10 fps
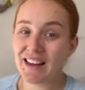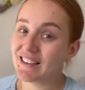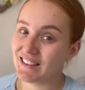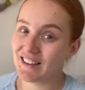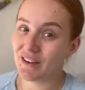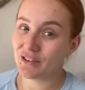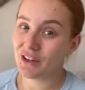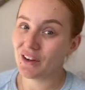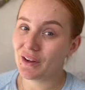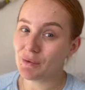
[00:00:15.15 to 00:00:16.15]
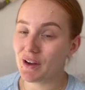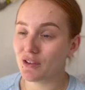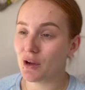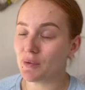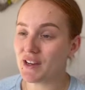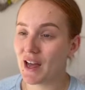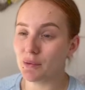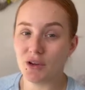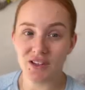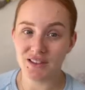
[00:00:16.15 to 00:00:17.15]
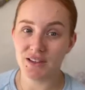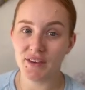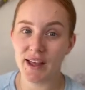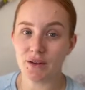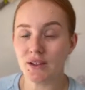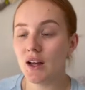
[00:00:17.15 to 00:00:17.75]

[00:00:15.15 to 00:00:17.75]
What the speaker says: and didn't have time, and every time he napped I did something else.